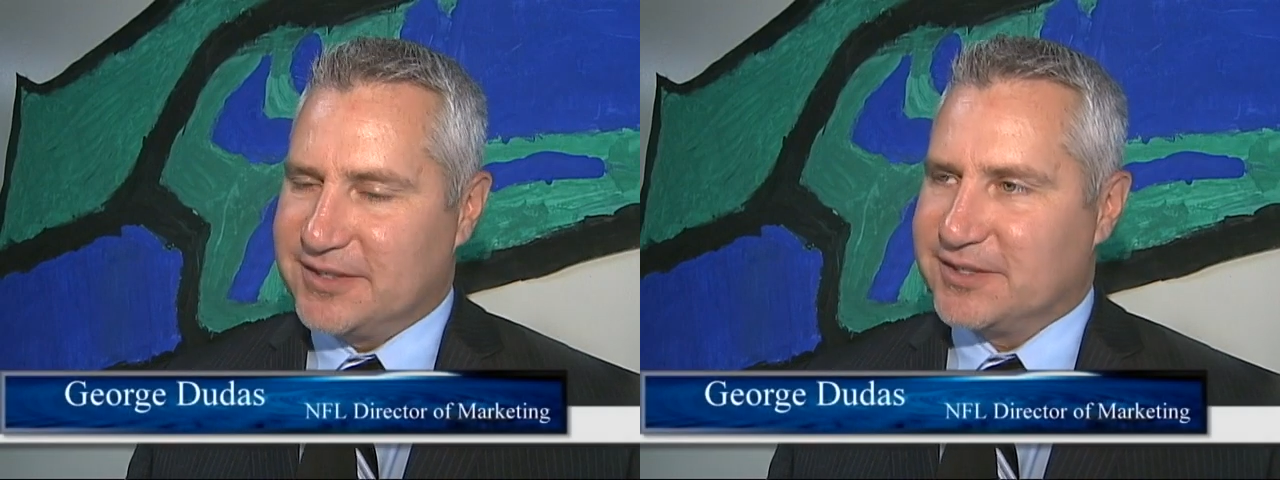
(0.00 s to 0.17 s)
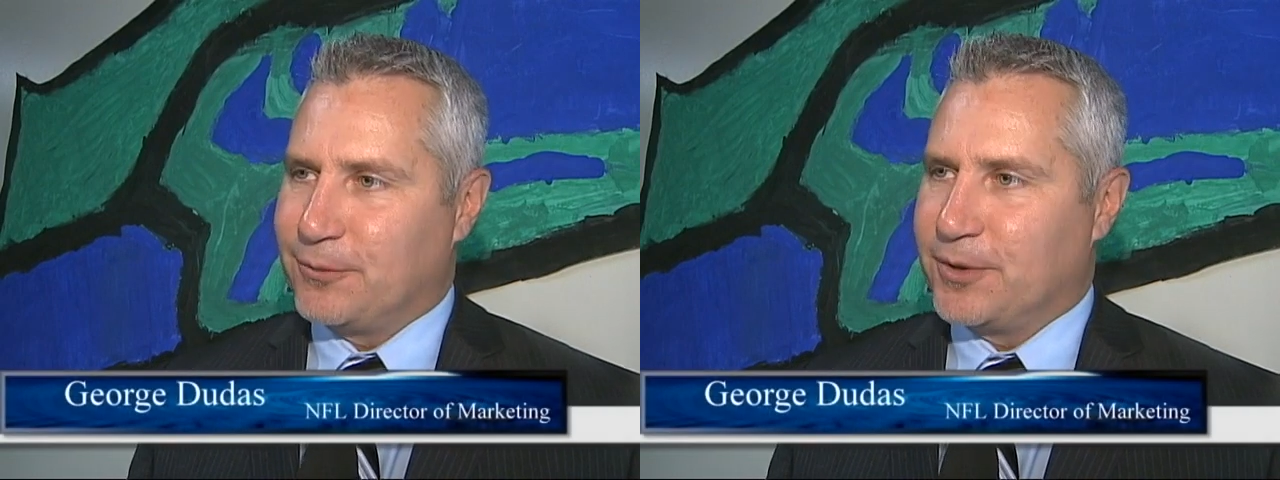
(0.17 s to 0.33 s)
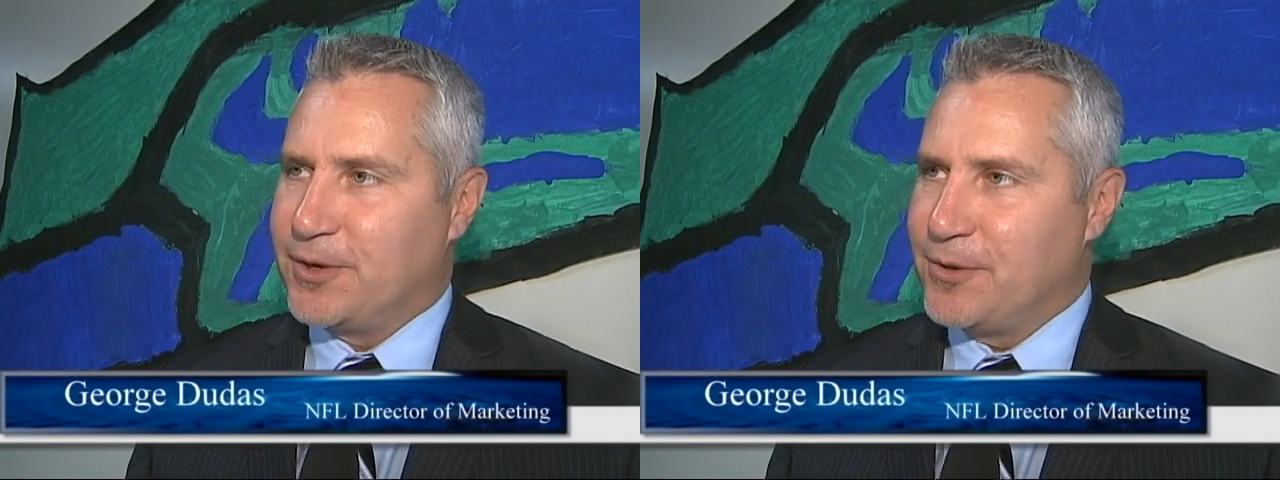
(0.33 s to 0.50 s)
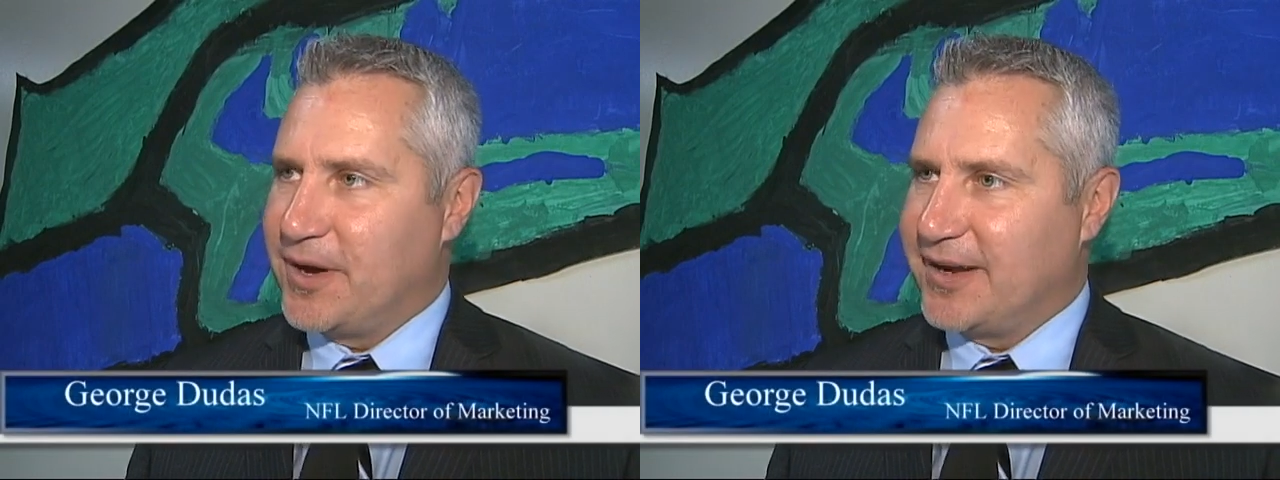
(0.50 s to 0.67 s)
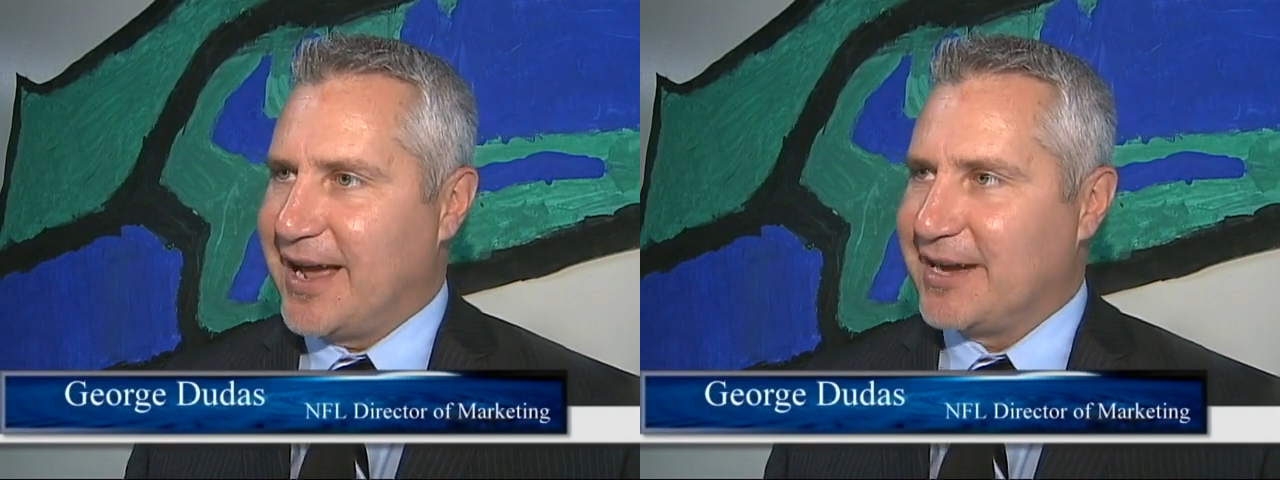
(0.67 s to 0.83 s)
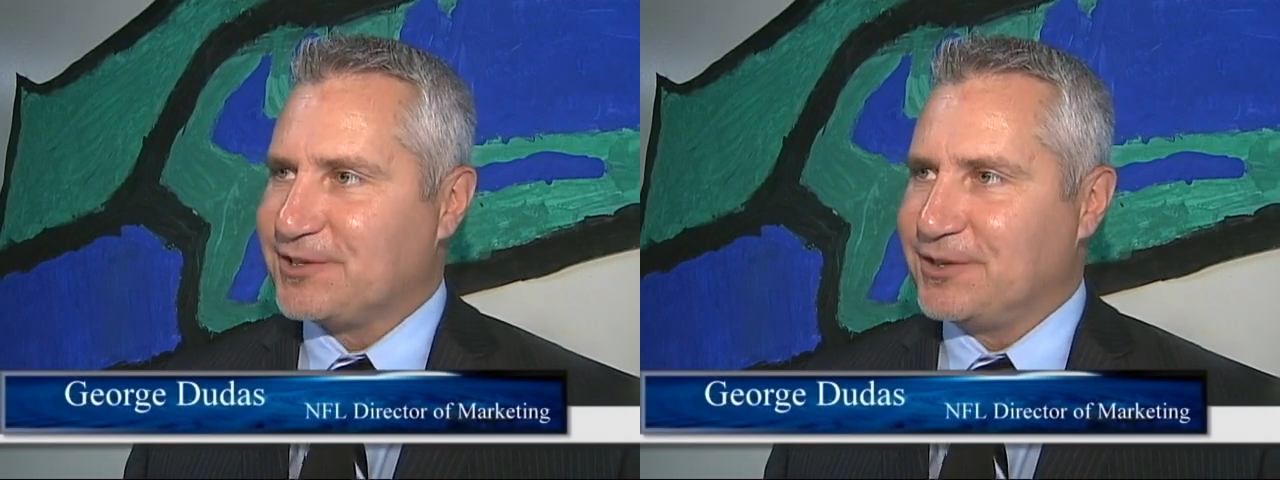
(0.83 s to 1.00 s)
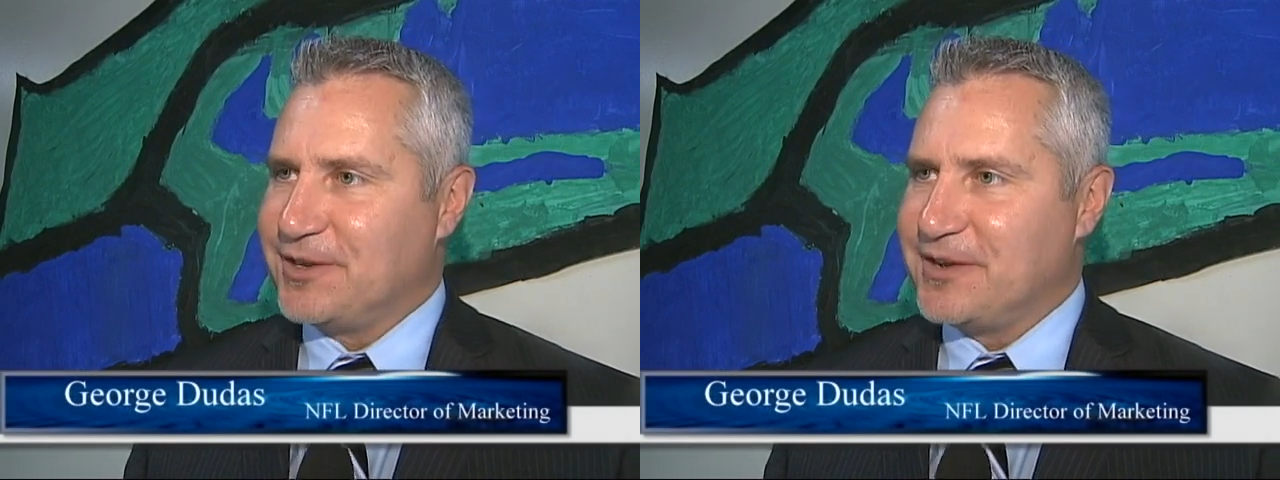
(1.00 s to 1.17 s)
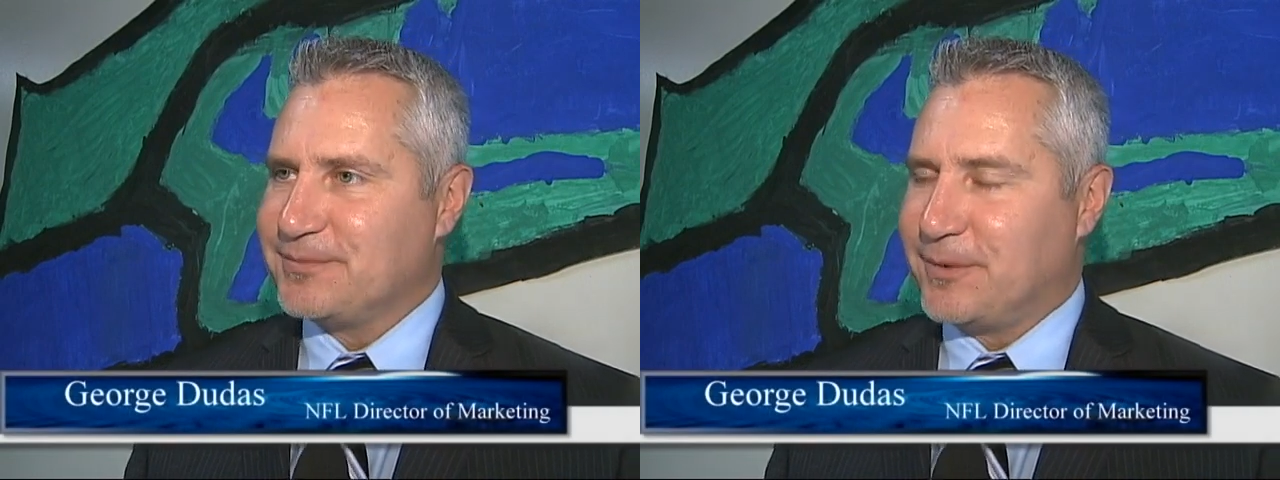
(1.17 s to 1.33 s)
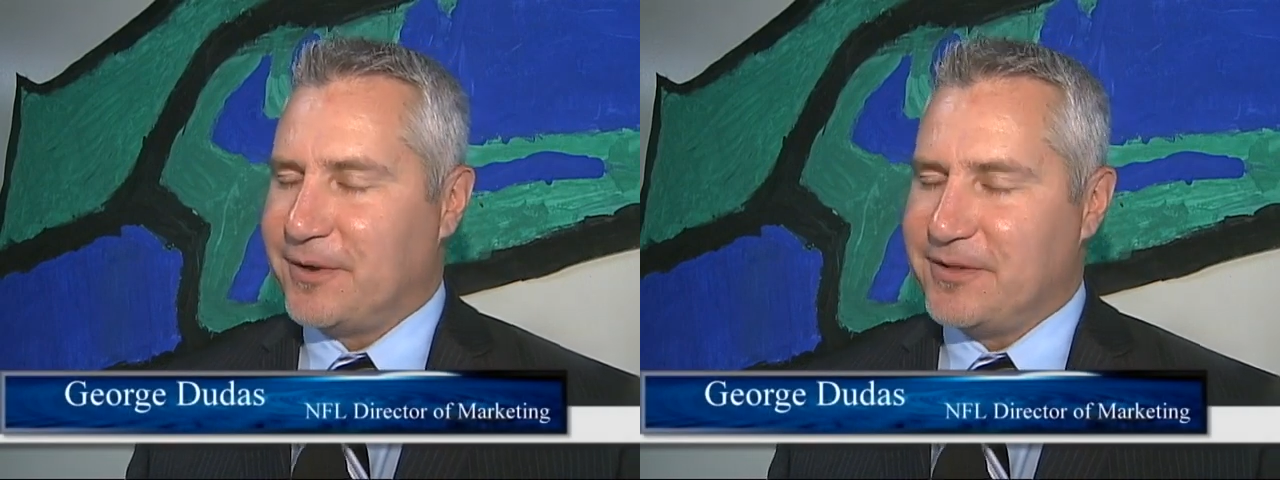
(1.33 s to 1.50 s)
that we're doing nationally as
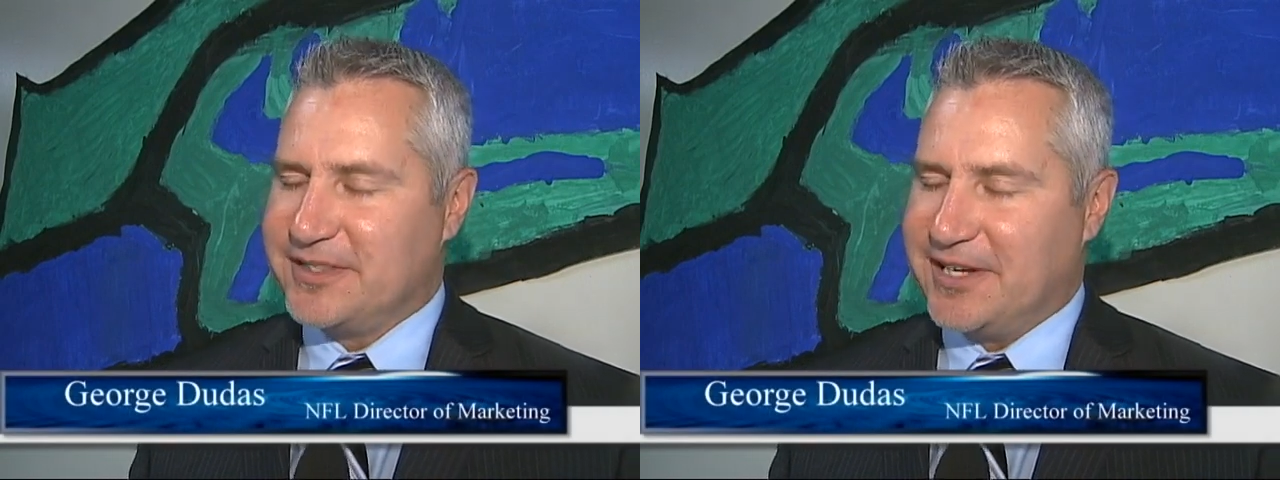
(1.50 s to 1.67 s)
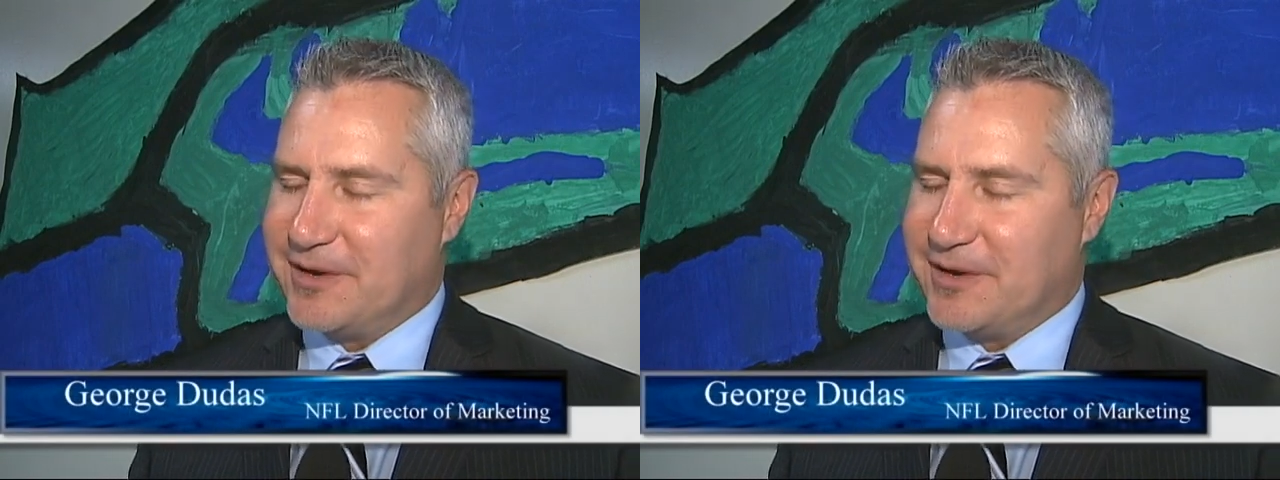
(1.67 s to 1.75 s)
part of the Take